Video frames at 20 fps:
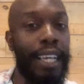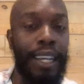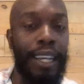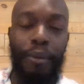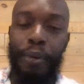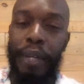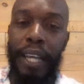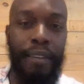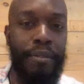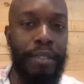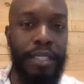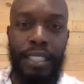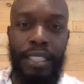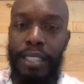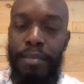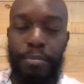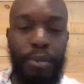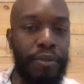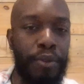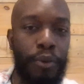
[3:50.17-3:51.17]
We have to just
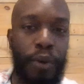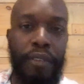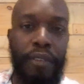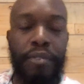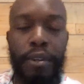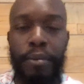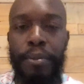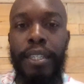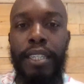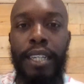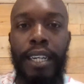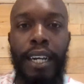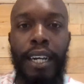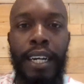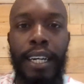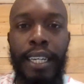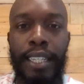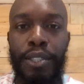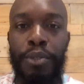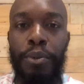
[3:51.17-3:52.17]
move away from it
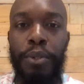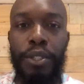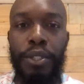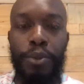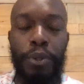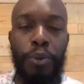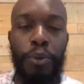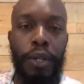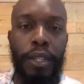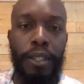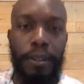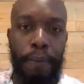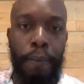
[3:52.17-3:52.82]
in 2021.